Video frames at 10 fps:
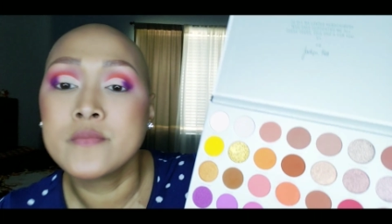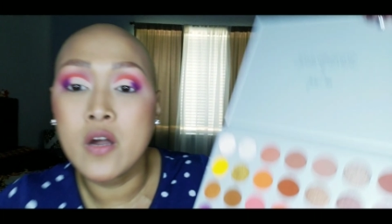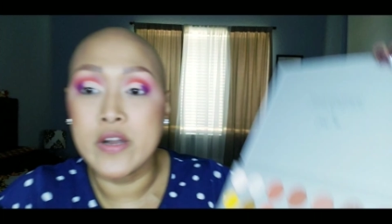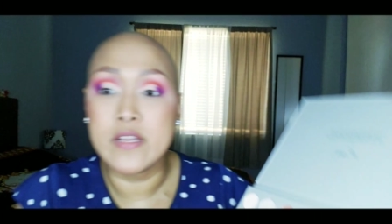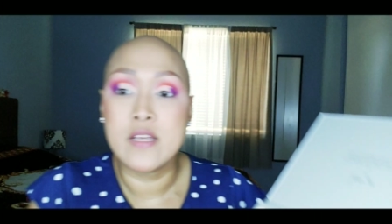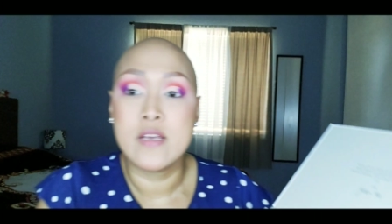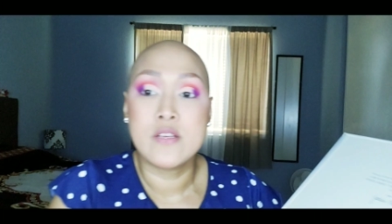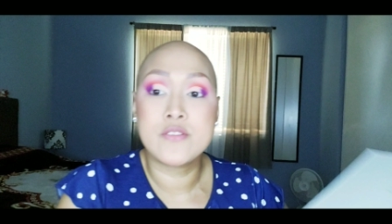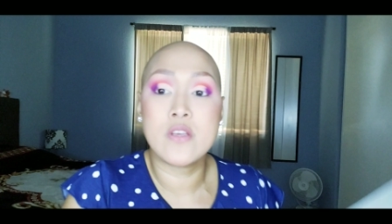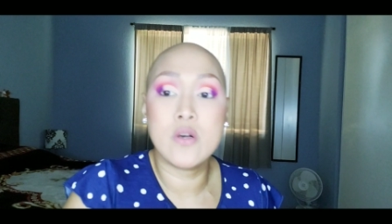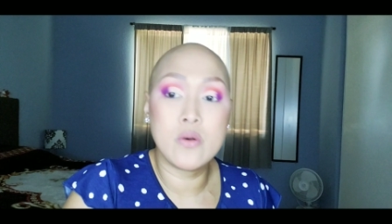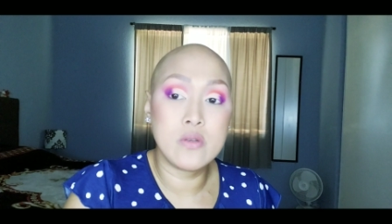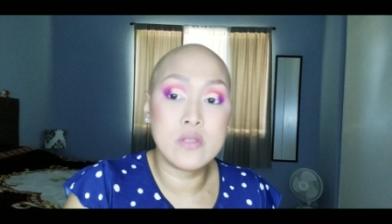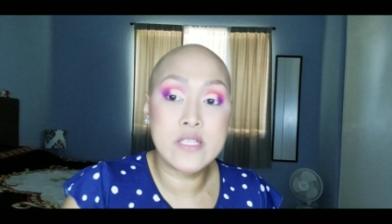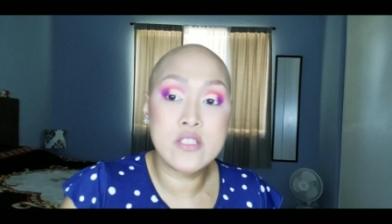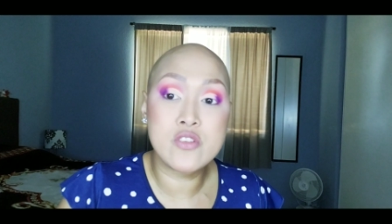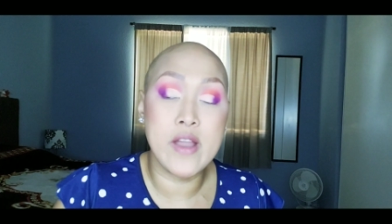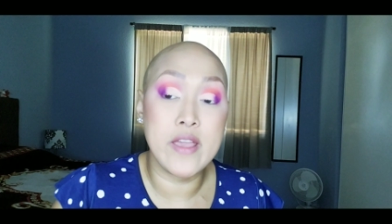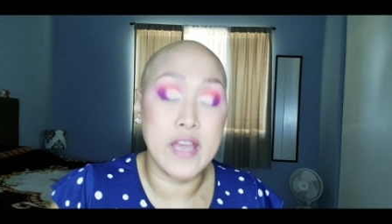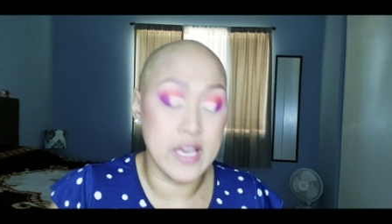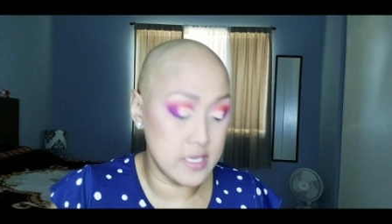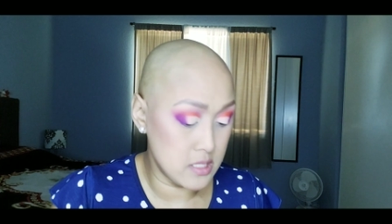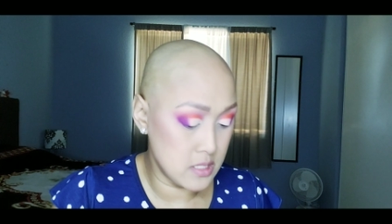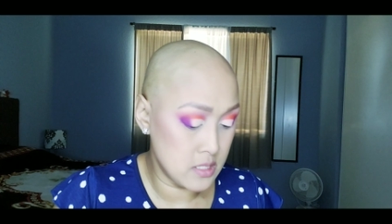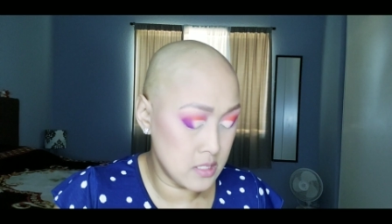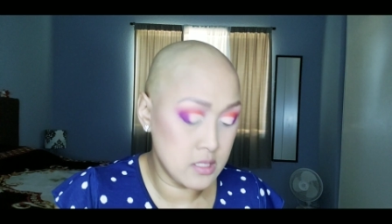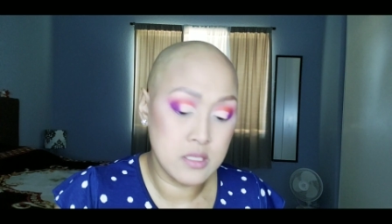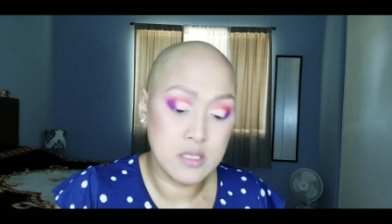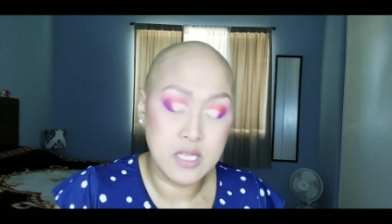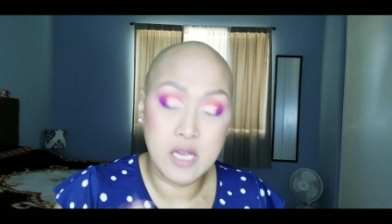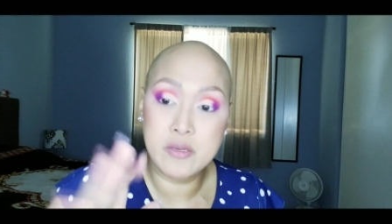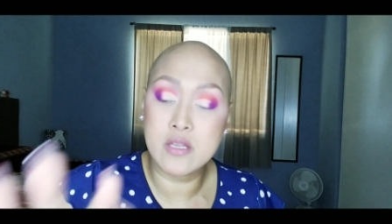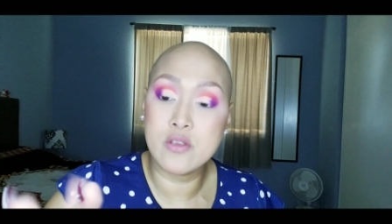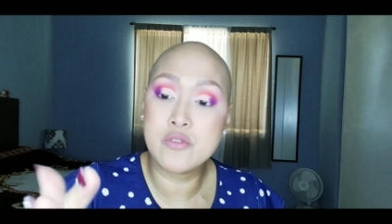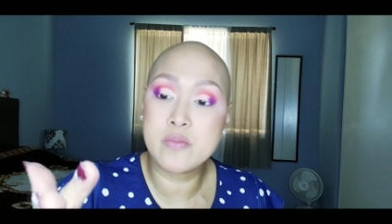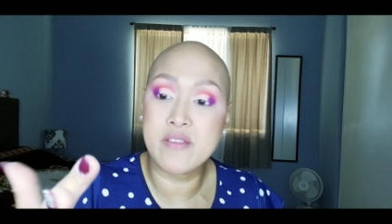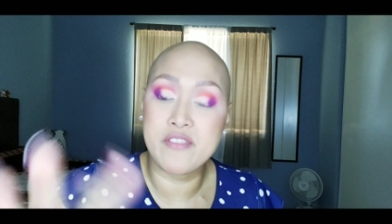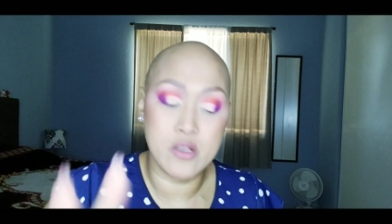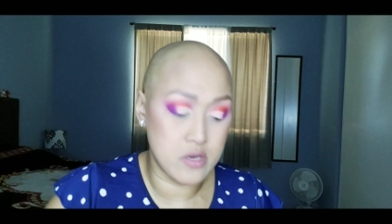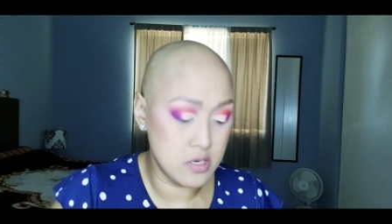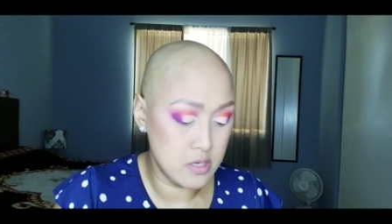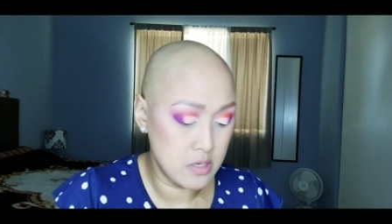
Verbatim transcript: all right, so let's try that. I'm gonna use my finger.